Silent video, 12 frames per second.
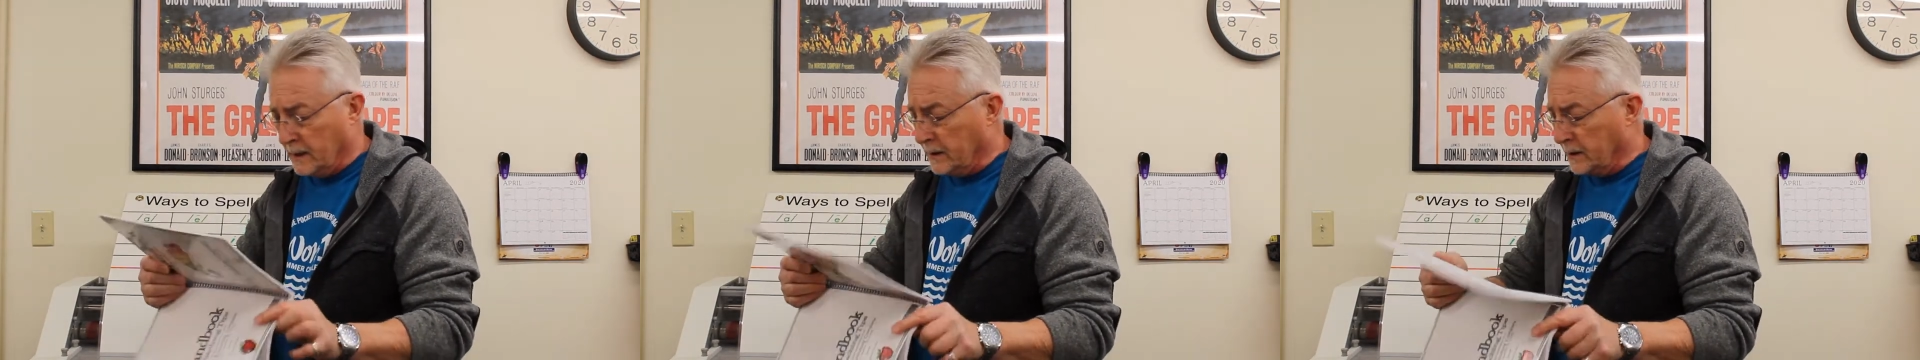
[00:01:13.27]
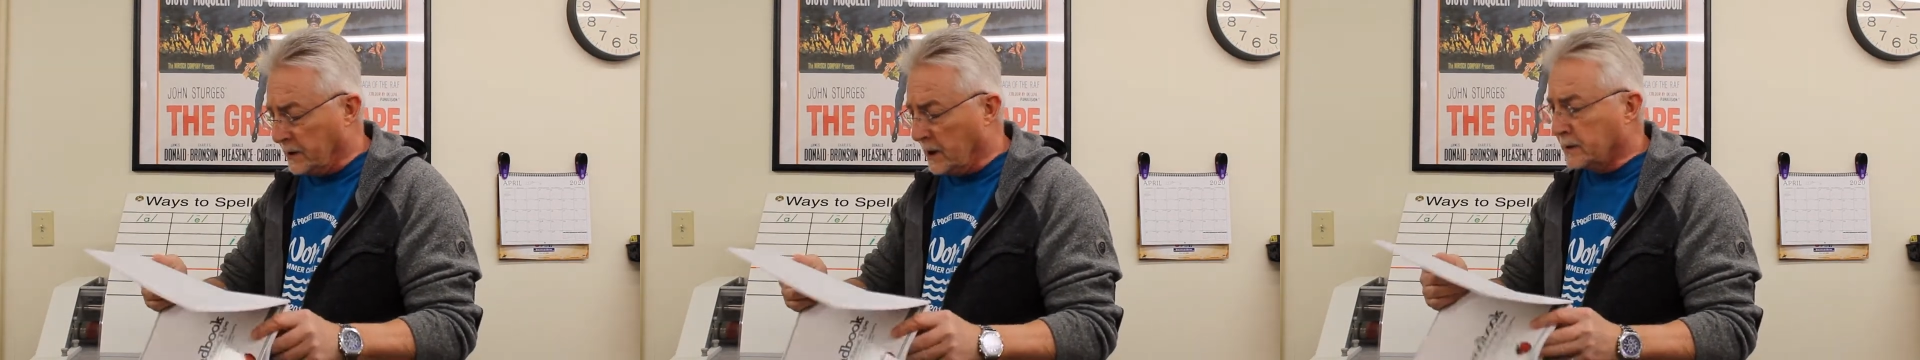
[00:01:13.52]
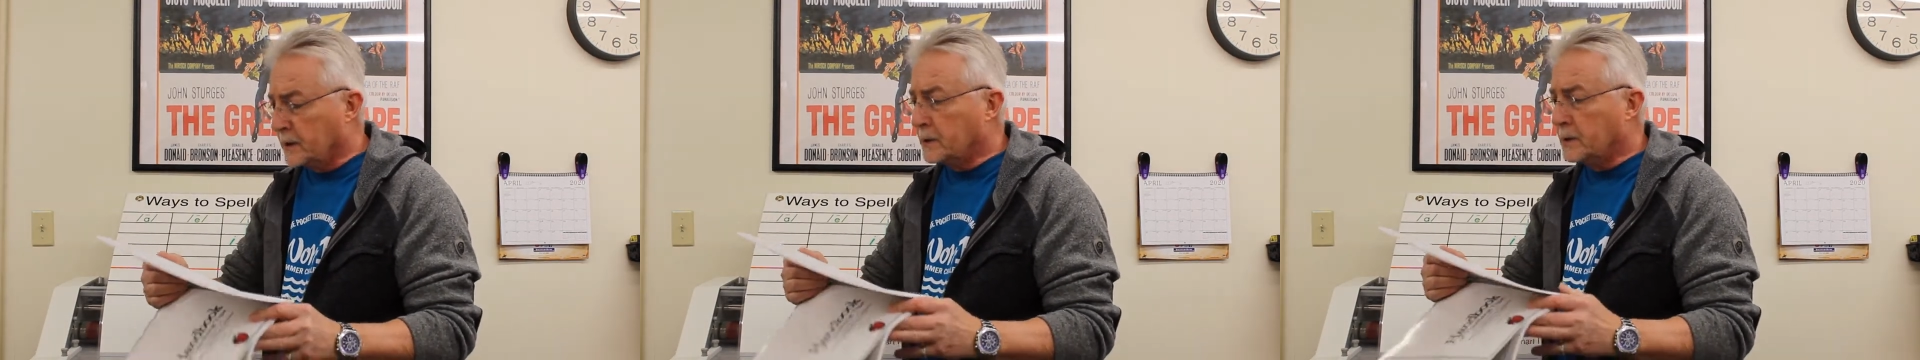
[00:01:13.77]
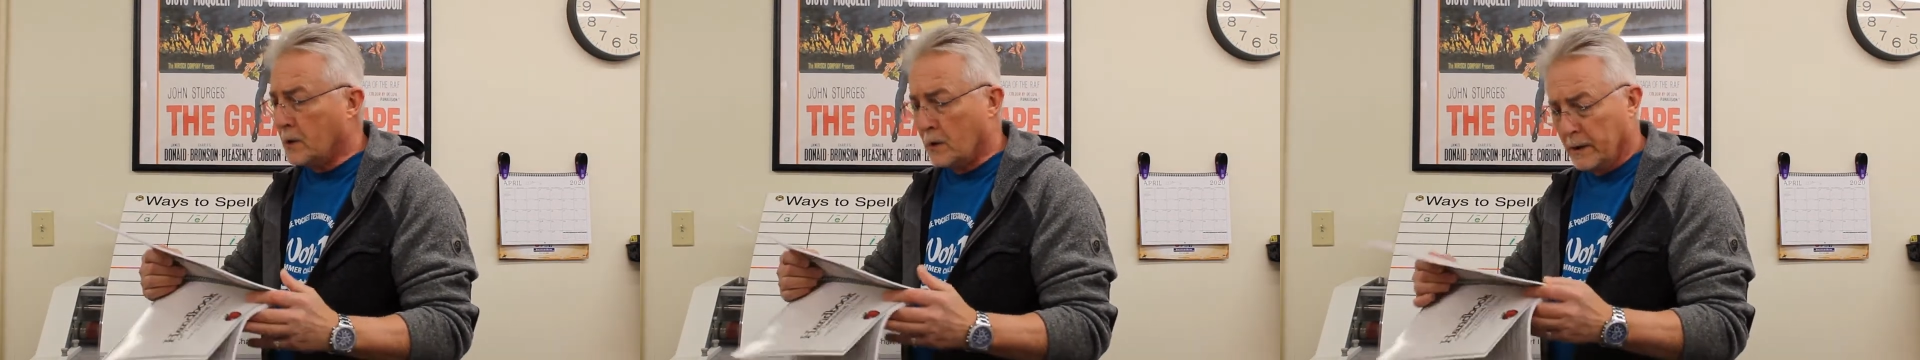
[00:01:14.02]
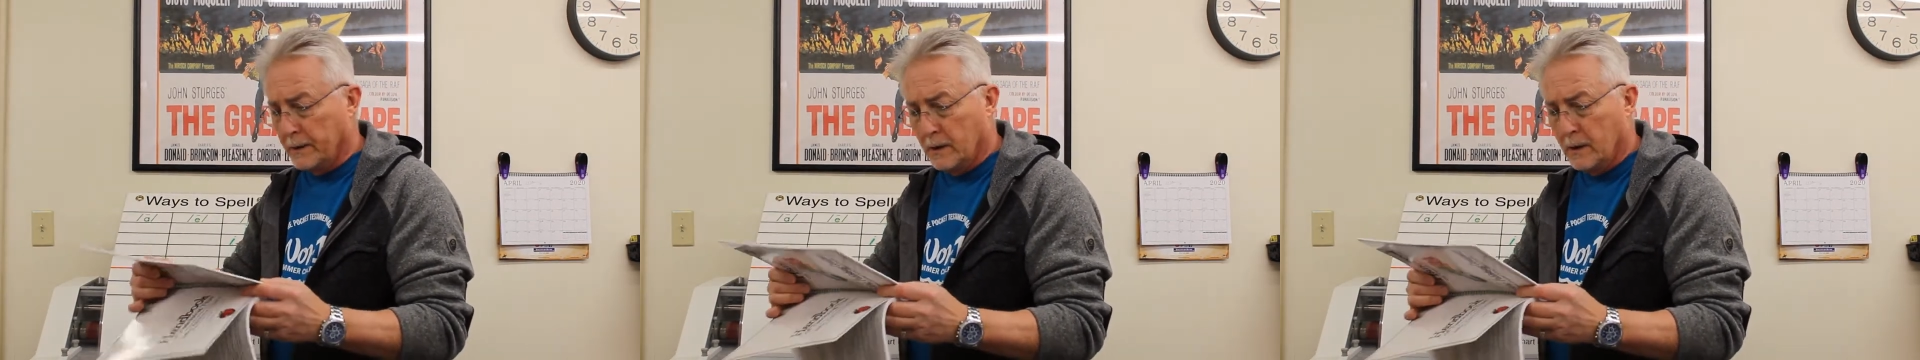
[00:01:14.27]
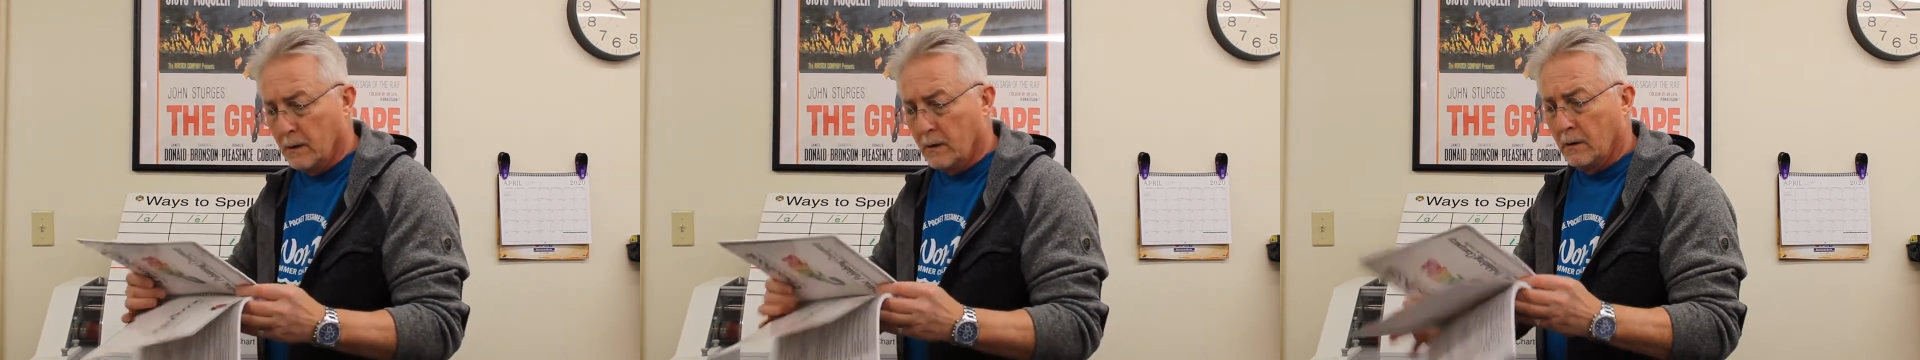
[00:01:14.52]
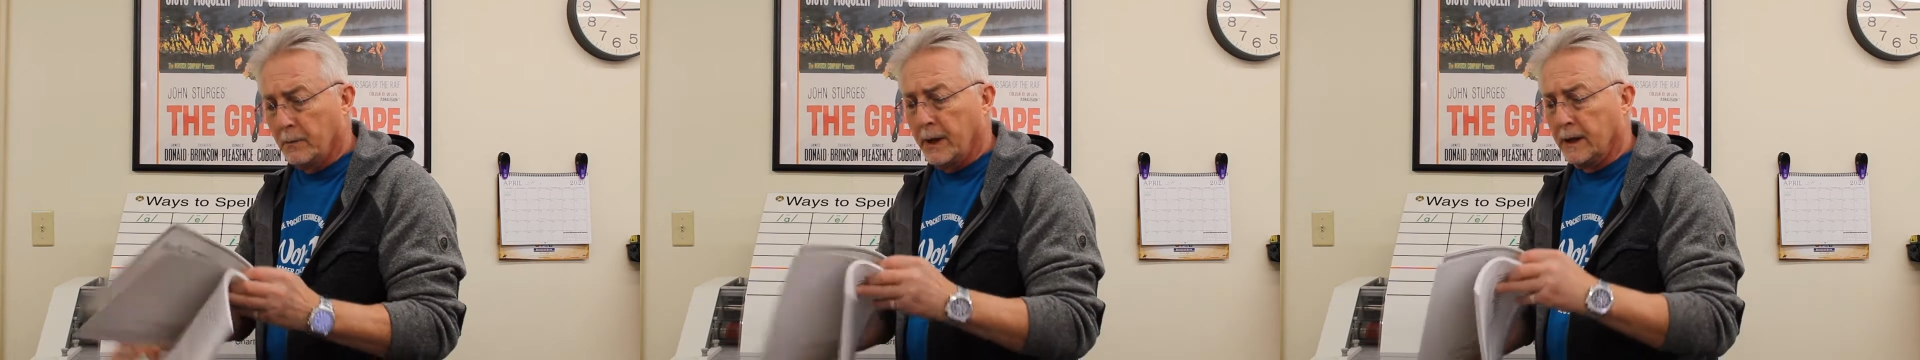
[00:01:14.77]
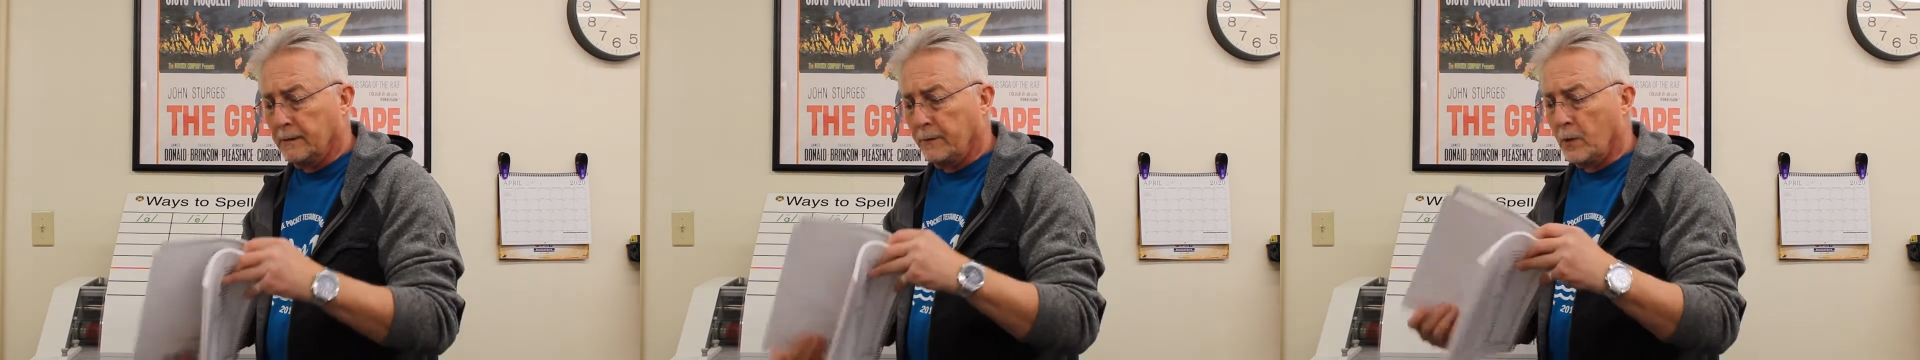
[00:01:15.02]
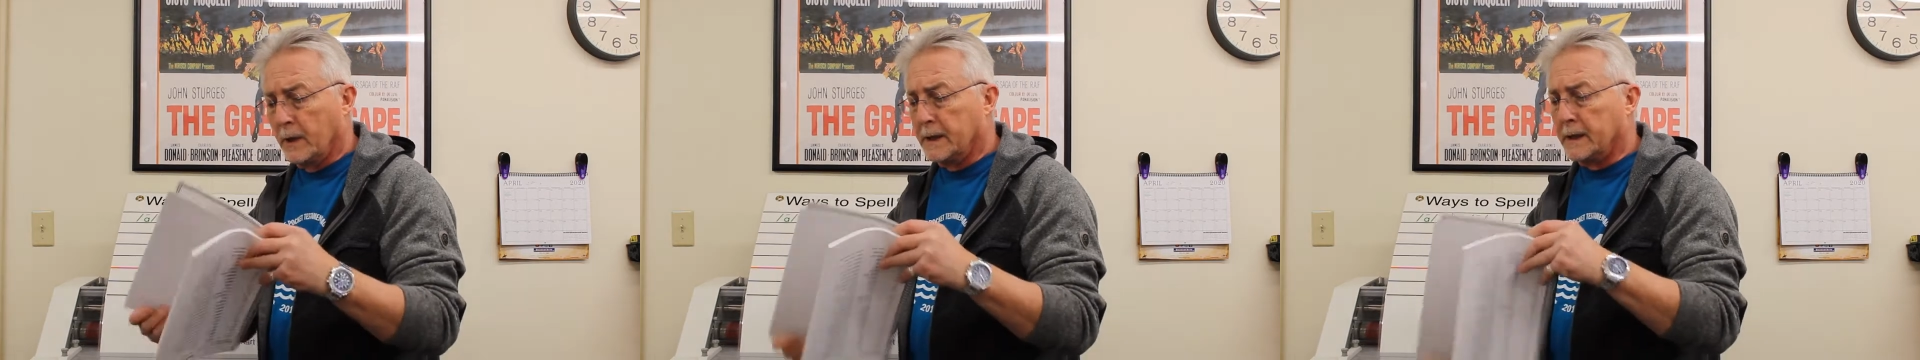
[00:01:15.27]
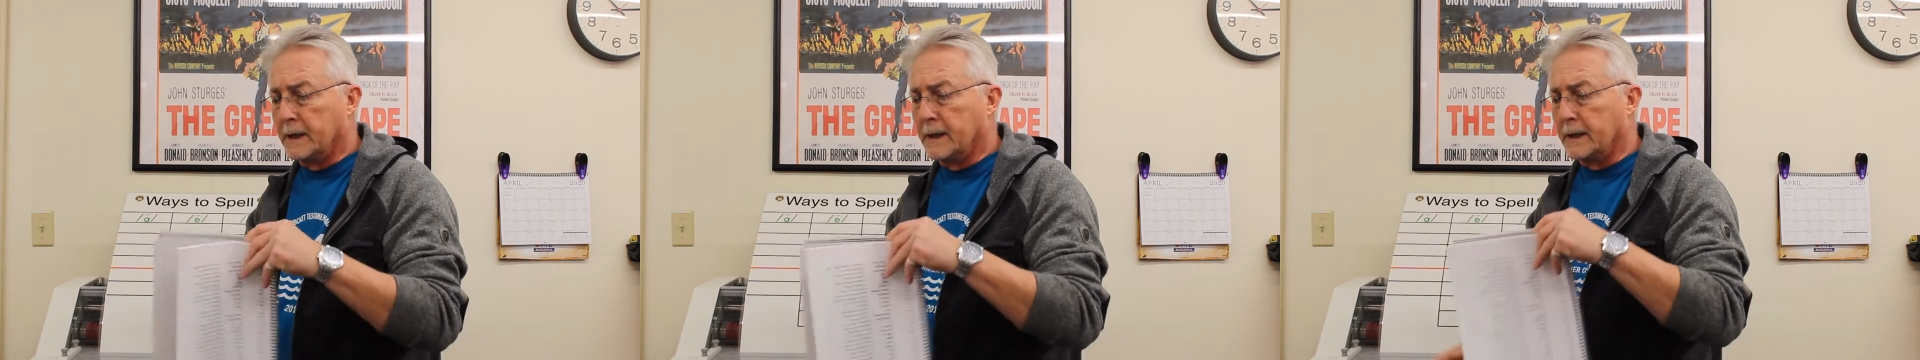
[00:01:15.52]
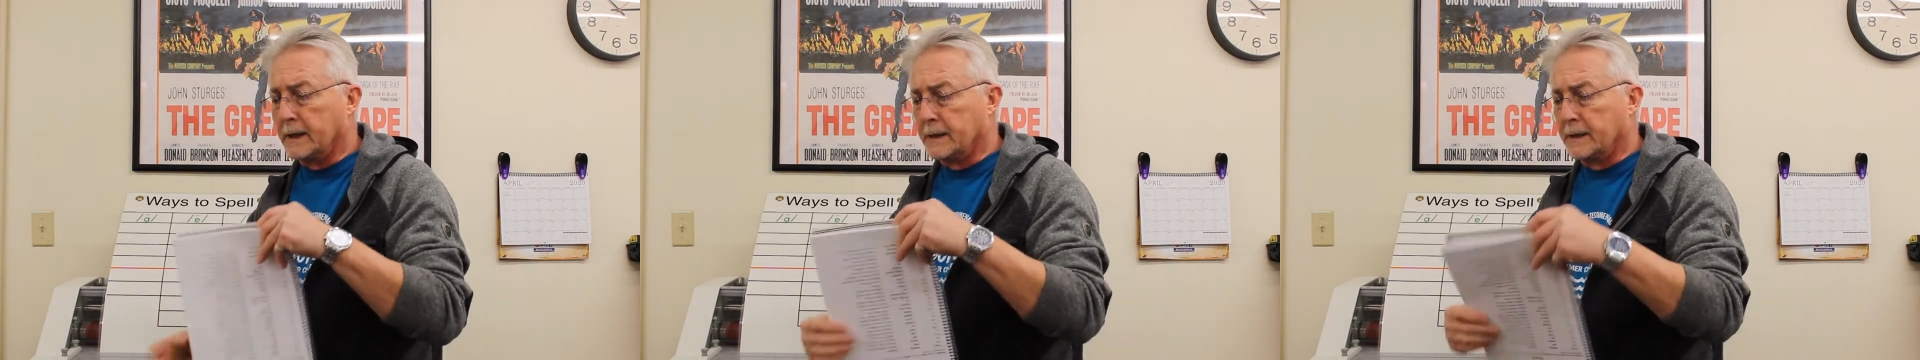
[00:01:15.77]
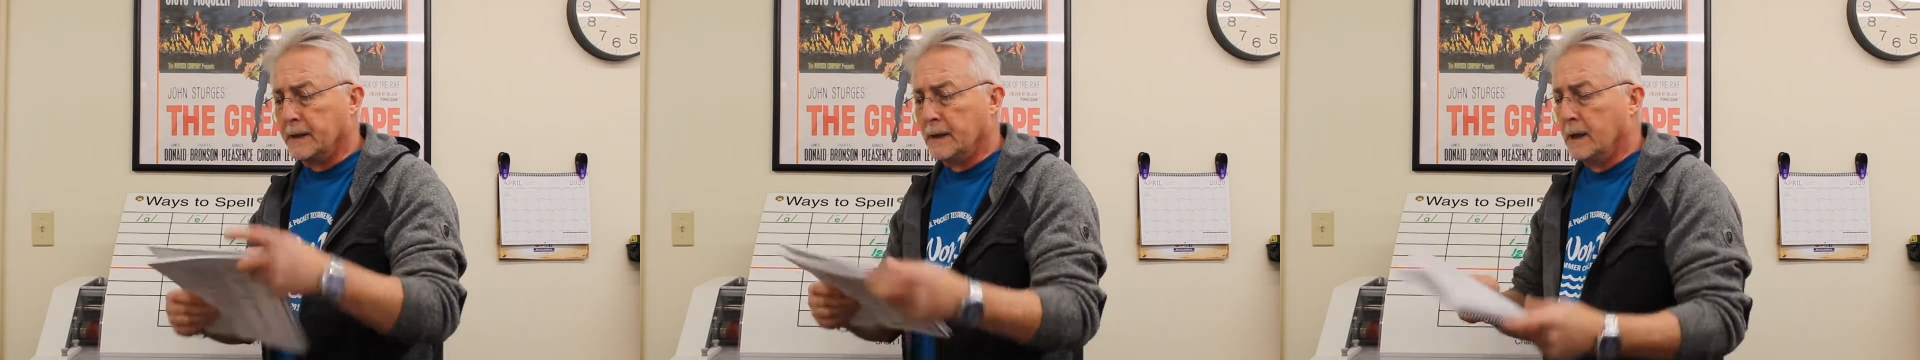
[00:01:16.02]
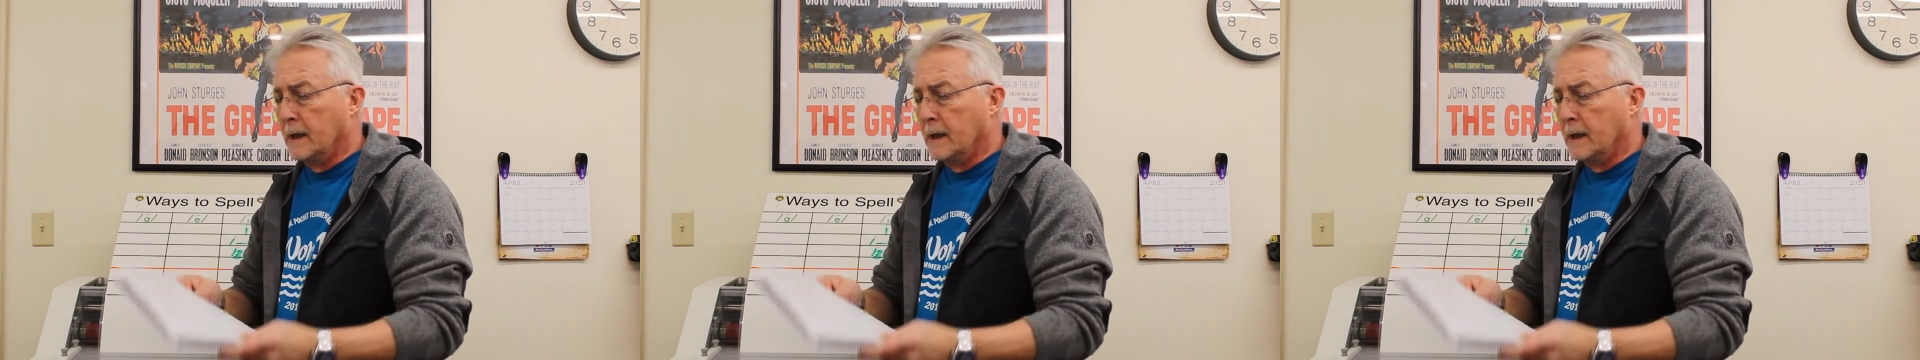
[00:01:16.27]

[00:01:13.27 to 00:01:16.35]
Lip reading: the charts are shown on page 46.